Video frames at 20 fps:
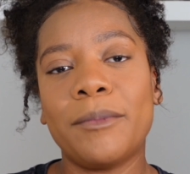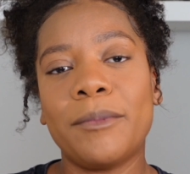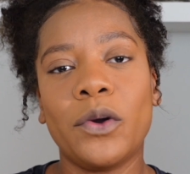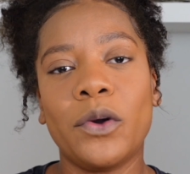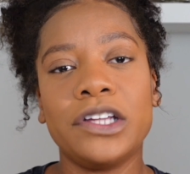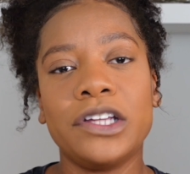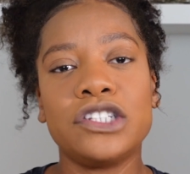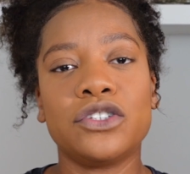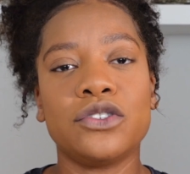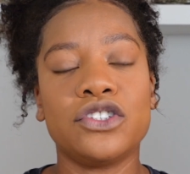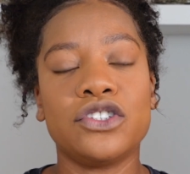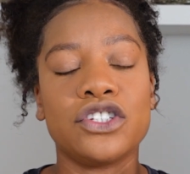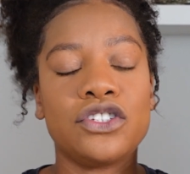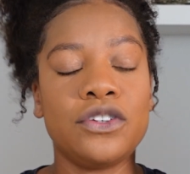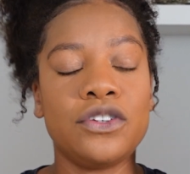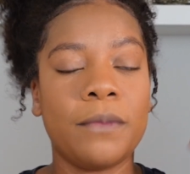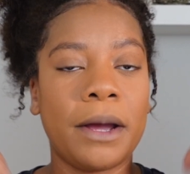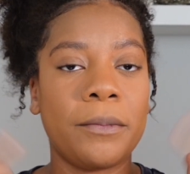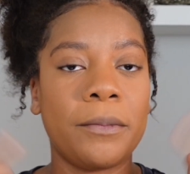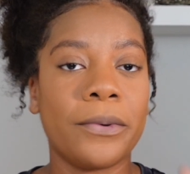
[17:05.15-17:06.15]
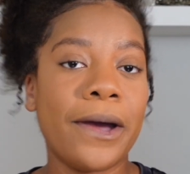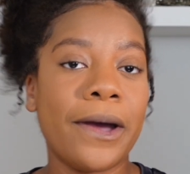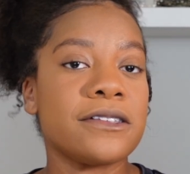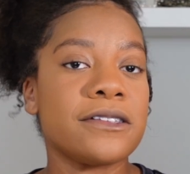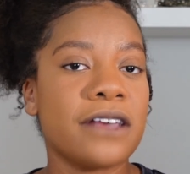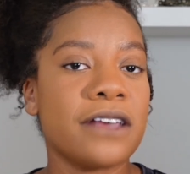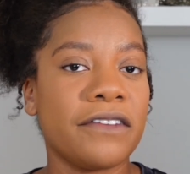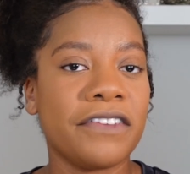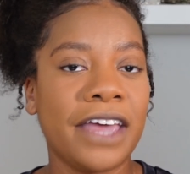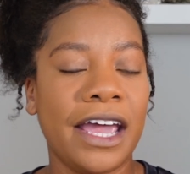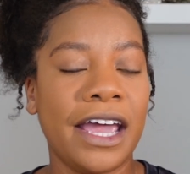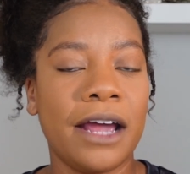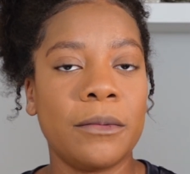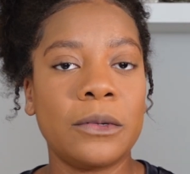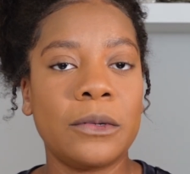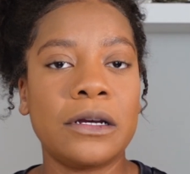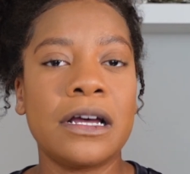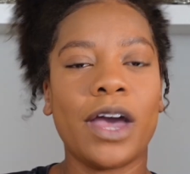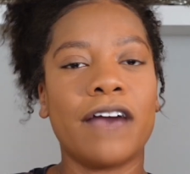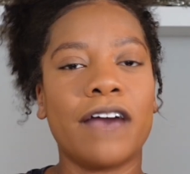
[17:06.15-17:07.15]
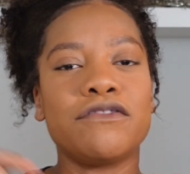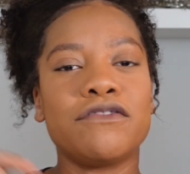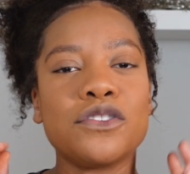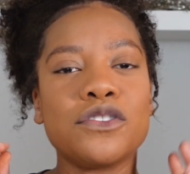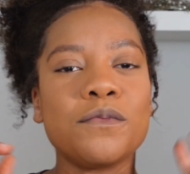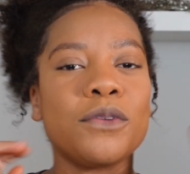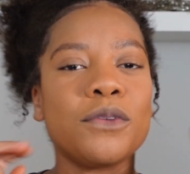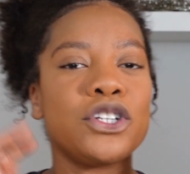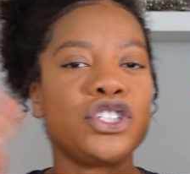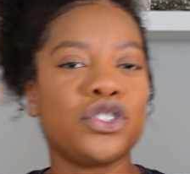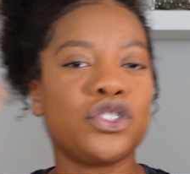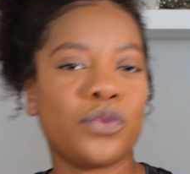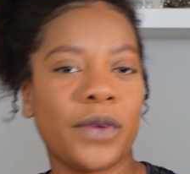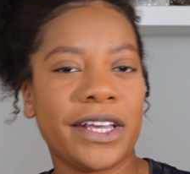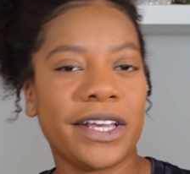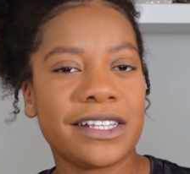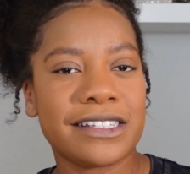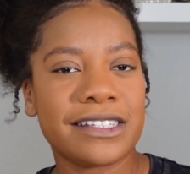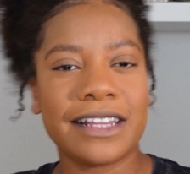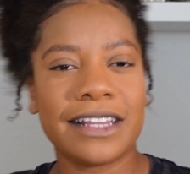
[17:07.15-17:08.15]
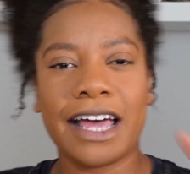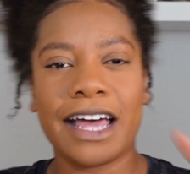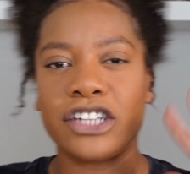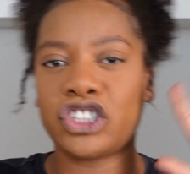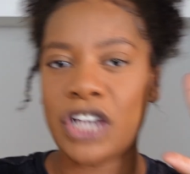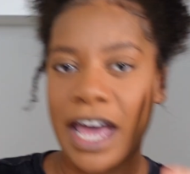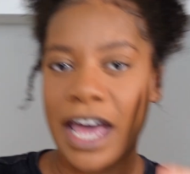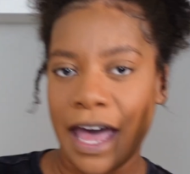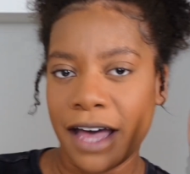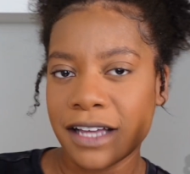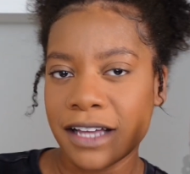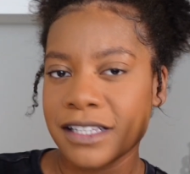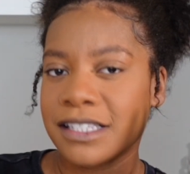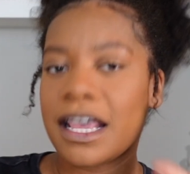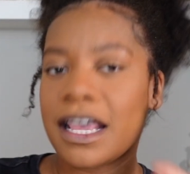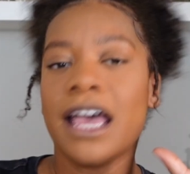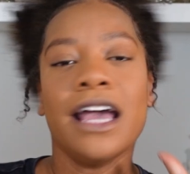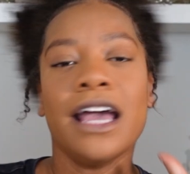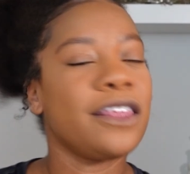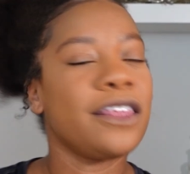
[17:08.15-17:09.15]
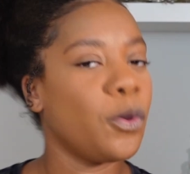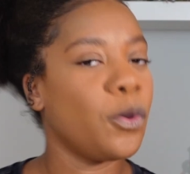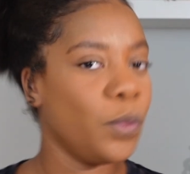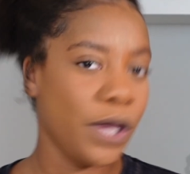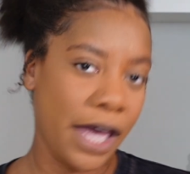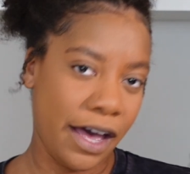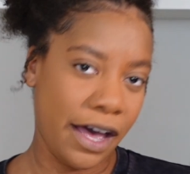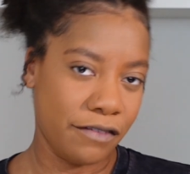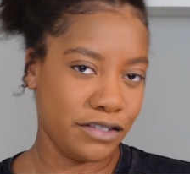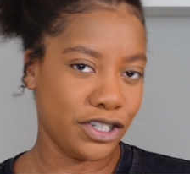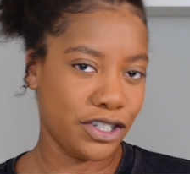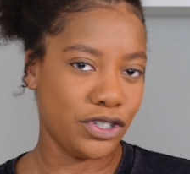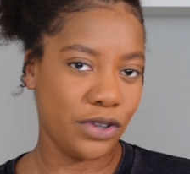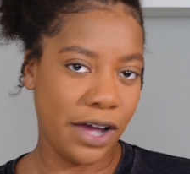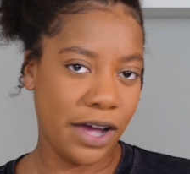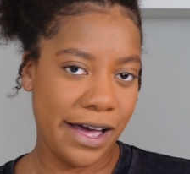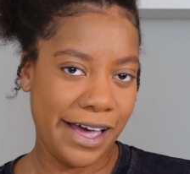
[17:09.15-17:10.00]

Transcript: going to just do my brows off camera. We have 2 more tricks slash hacks that we have to try.